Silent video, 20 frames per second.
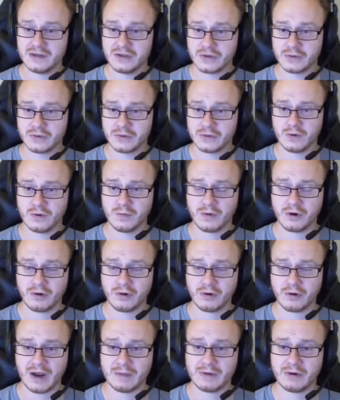joule
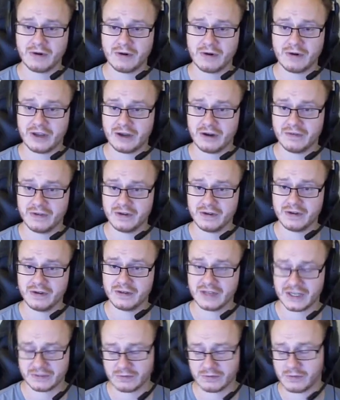per gram degree Kelvin.
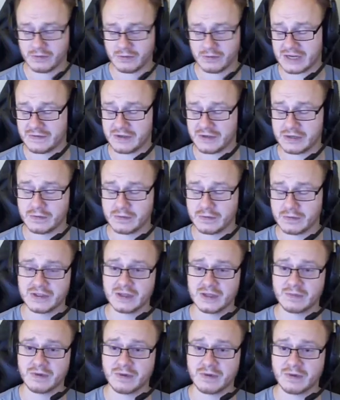That's what was given to
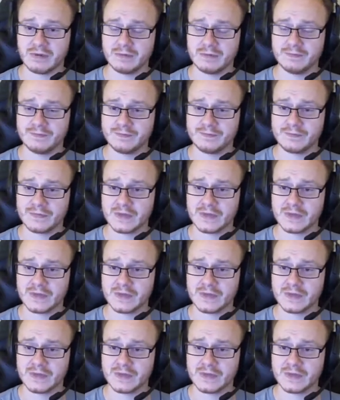us in the problem.